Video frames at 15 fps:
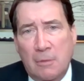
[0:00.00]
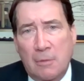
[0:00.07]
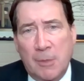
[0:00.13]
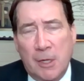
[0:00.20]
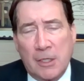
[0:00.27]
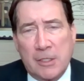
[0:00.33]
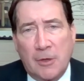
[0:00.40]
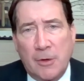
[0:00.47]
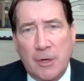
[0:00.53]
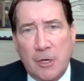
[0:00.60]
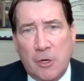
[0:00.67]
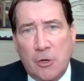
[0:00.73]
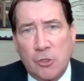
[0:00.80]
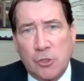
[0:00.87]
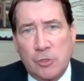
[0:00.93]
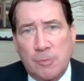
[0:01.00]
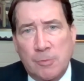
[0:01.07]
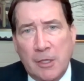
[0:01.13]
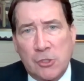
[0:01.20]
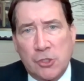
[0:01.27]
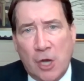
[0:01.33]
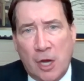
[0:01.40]
military incursion
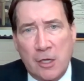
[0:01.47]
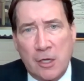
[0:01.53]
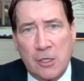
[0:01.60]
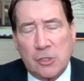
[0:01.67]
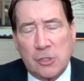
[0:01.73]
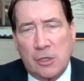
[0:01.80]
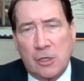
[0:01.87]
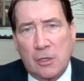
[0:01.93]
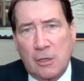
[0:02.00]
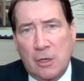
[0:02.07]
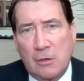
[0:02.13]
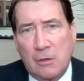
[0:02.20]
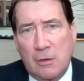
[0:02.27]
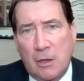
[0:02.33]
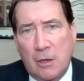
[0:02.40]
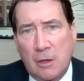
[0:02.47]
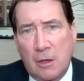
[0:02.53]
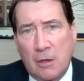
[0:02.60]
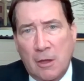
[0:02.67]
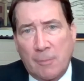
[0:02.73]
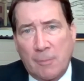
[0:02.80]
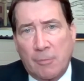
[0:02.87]
by the Chinese, and
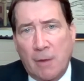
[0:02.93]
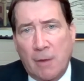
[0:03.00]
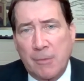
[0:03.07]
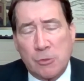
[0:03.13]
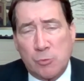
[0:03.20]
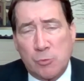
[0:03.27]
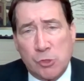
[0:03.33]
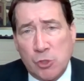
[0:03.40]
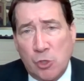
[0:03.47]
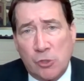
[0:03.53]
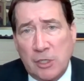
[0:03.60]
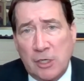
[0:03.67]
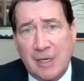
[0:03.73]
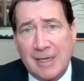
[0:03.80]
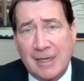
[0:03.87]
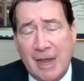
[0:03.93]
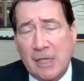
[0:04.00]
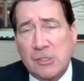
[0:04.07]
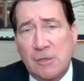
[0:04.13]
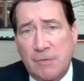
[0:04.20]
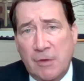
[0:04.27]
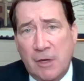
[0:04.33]
that problem that has resulted in
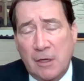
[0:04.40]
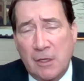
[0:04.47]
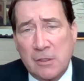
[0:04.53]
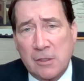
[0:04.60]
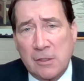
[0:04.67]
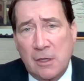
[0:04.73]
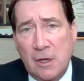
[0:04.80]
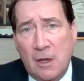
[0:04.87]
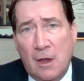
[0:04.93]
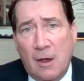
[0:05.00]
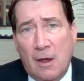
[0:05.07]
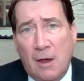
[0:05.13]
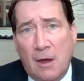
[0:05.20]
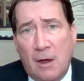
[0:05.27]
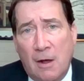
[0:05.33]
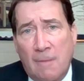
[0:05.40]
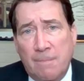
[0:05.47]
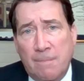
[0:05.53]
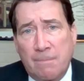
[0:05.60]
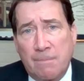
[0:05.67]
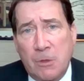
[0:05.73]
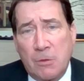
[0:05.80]
deaths of Indians.